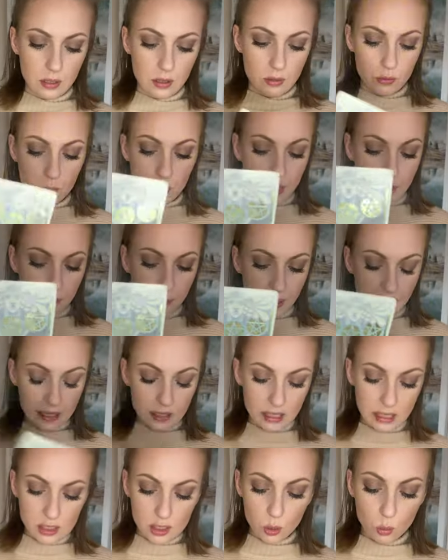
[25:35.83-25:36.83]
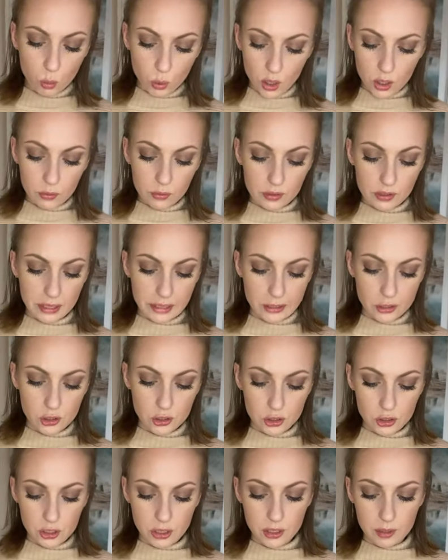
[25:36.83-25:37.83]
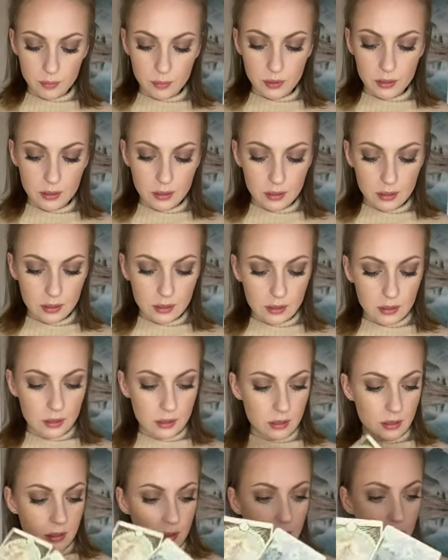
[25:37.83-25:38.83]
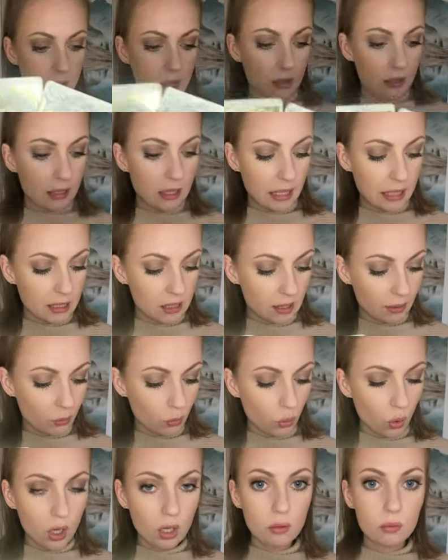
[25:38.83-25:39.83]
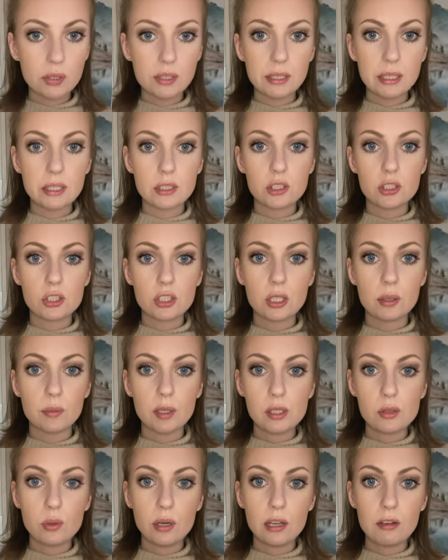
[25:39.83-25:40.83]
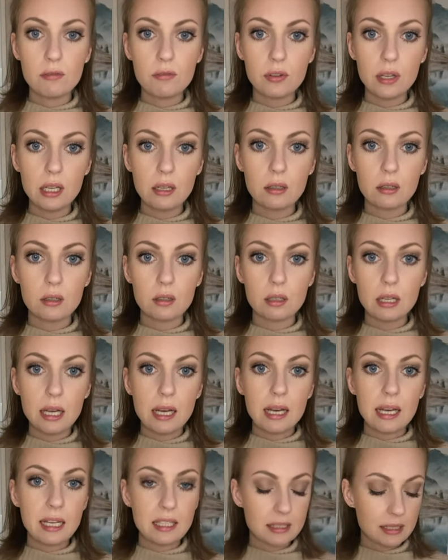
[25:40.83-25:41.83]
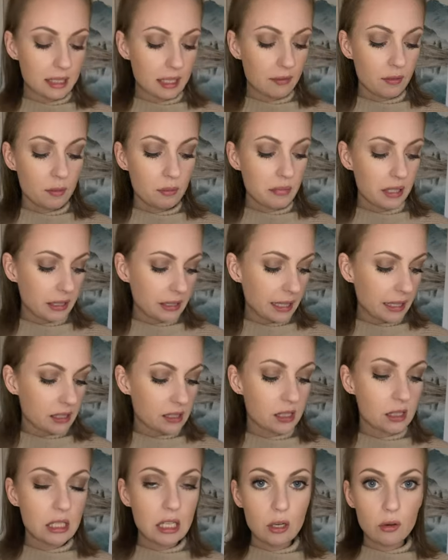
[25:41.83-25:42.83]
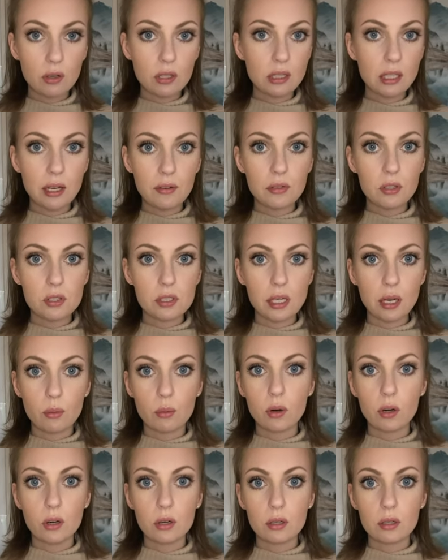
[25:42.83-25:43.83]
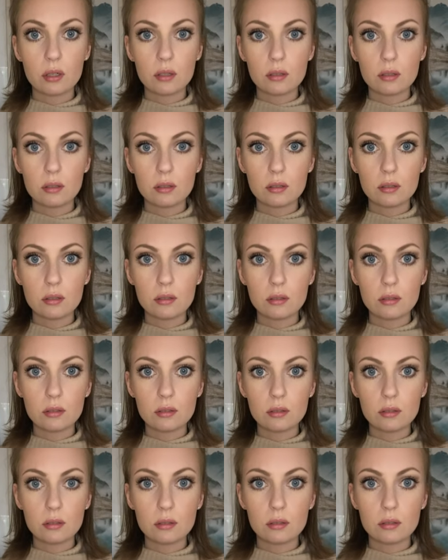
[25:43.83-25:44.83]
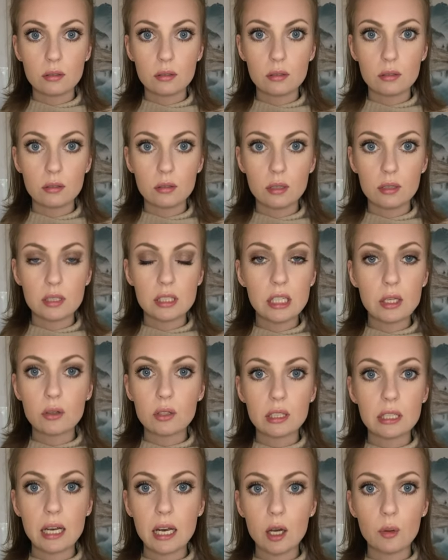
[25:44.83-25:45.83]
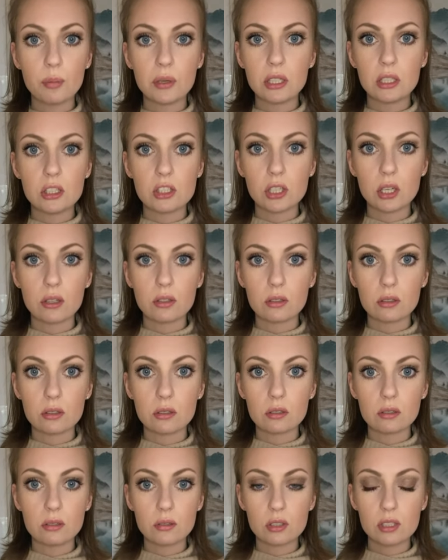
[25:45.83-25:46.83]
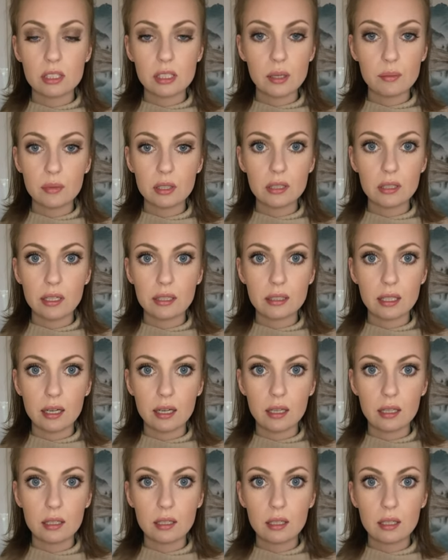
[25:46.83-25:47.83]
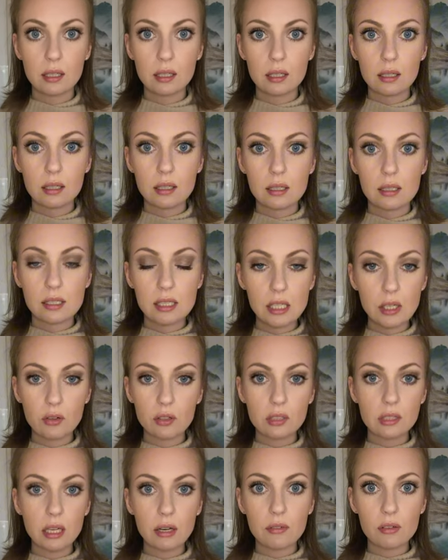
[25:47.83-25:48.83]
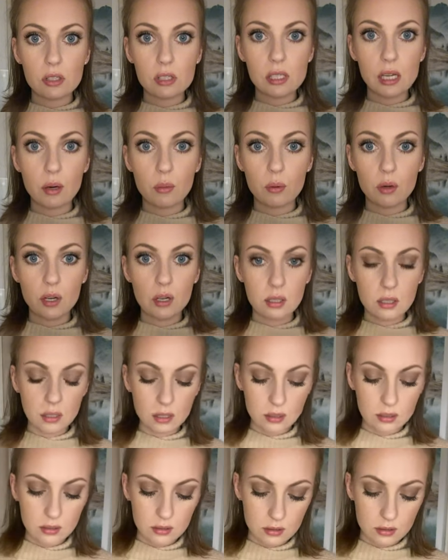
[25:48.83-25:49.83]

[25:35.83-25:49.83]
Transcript: Three of Pentacles, it's a work relationship. It's a work relationship. That's what I feel. It's giving me like secret lovers at work, secretly helping each other or something like that. Secret lovers at work.